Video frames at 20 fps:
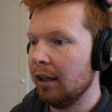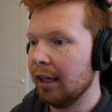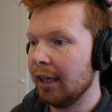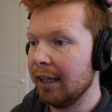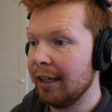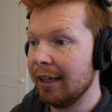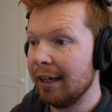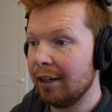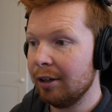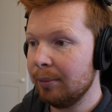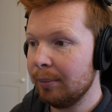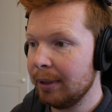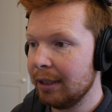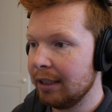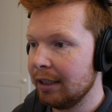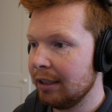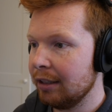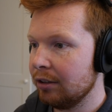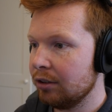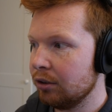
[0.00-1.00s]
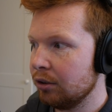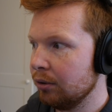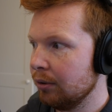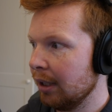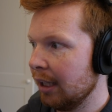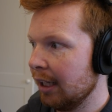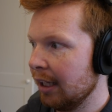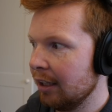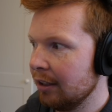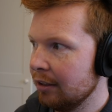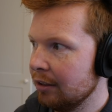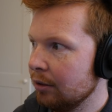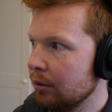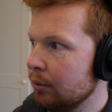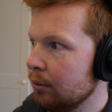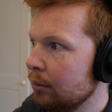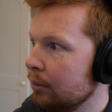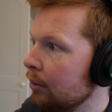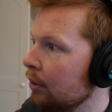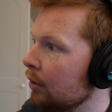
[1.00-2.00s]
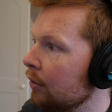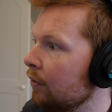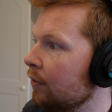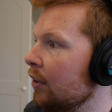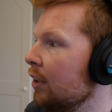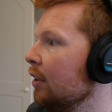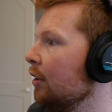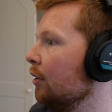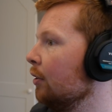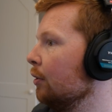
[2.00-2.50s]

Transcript: Okay, now we need to add all of the